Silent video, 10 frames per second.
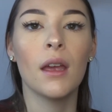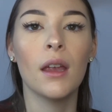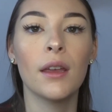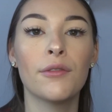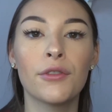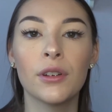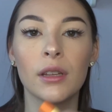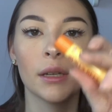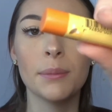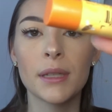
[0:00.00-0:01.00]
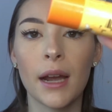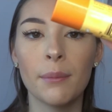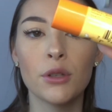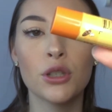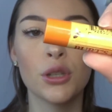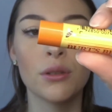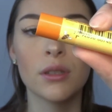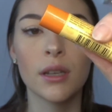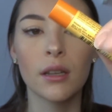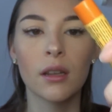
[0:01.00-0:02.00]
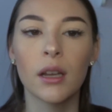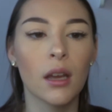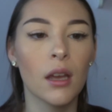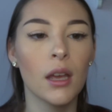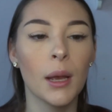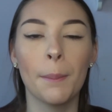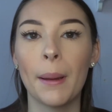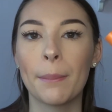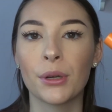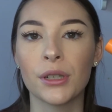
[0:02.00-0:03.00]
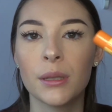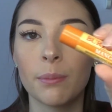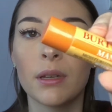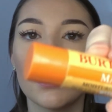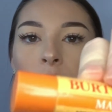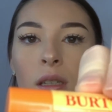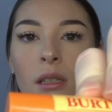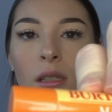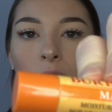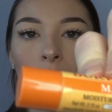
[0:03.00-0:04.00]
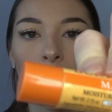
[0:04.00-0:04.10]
And for lips, I'm just using like my Burt's Bees